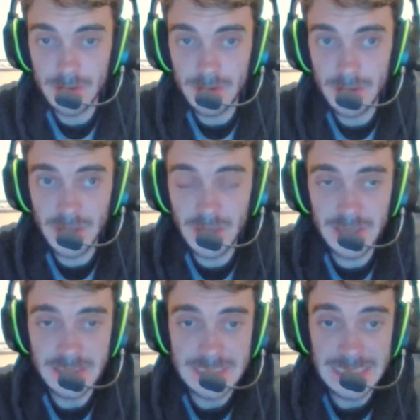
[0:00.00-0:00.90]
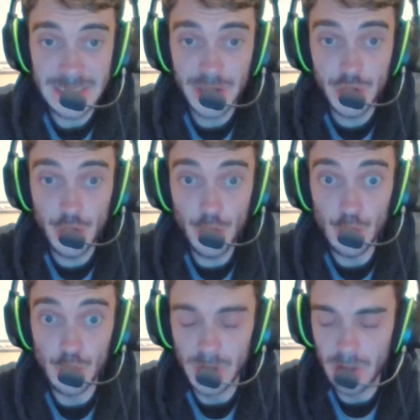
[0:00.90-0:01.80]
Okay, take
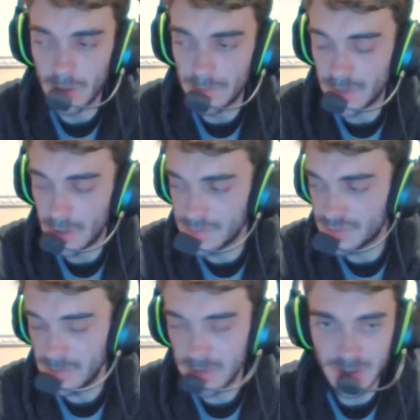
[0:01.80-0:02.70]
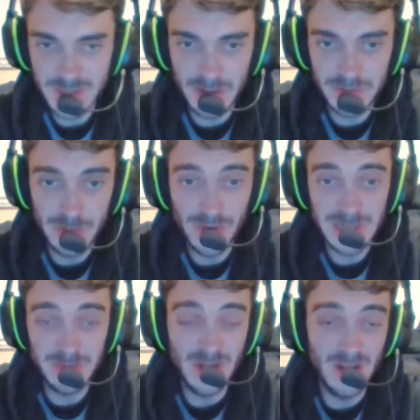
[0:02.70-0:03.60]
two of the live stream. The last live stream was
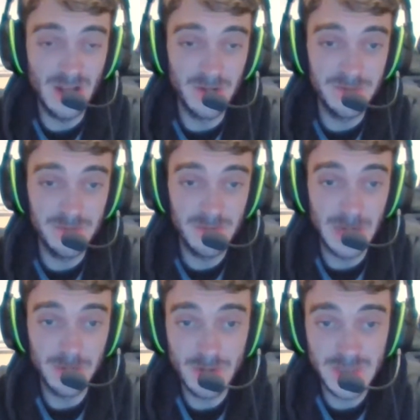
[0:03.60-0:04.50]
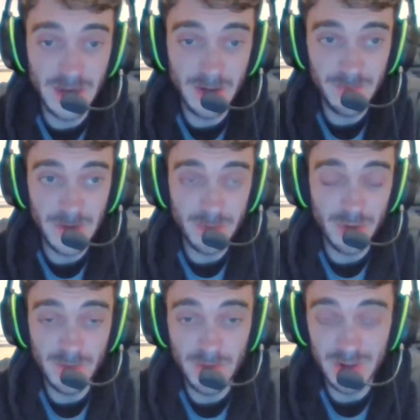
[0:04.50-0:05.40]
by a load of people setting up fake
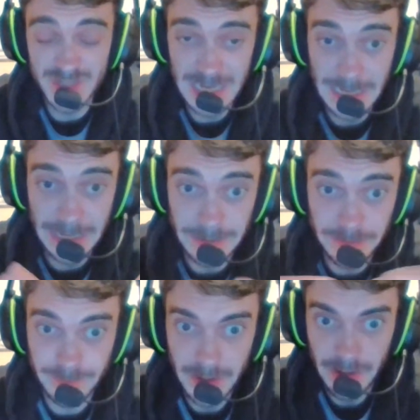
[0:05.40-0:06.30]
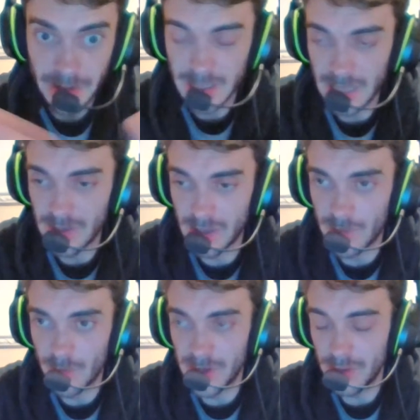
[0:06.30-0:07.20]
profiles and giving a load
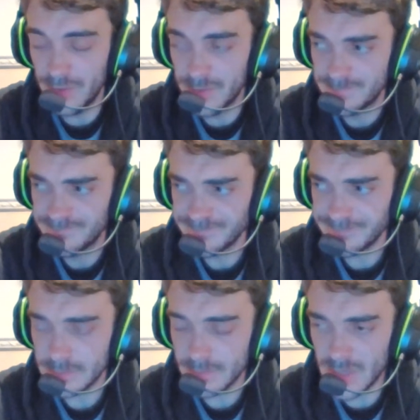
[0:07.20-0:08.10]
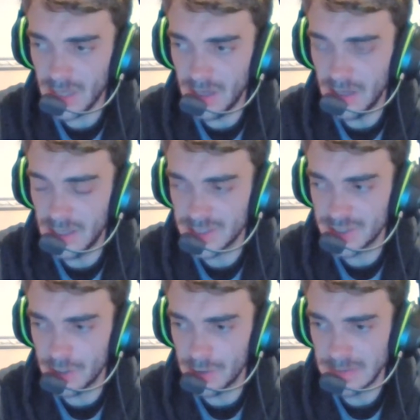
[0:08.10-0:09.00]
of abuse.
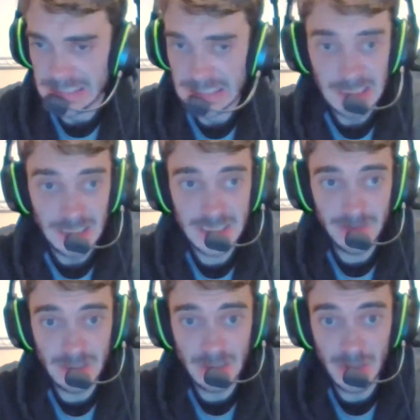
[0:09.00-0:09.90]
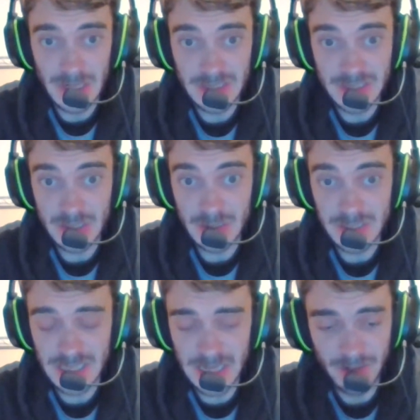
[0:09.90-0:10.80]
So let's have a quick start
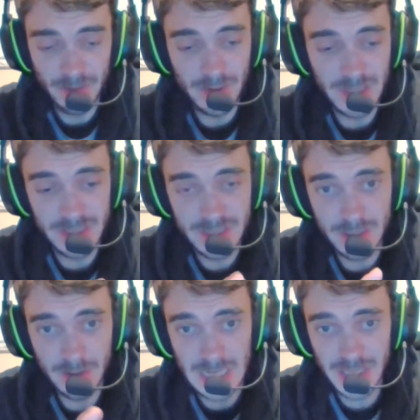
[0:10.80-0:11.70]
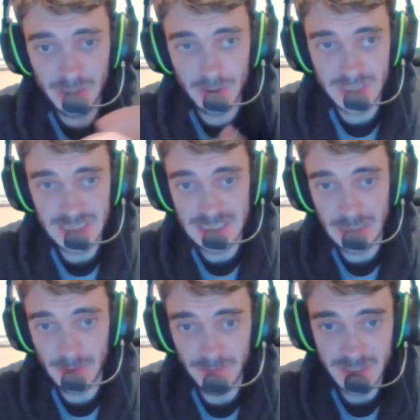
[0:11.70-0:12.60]
again. Right. So Ancelotti is now
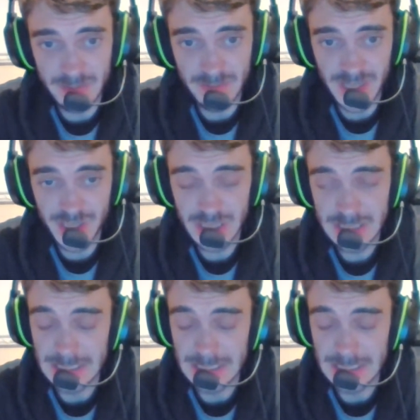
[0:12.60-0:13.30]
Everton manager.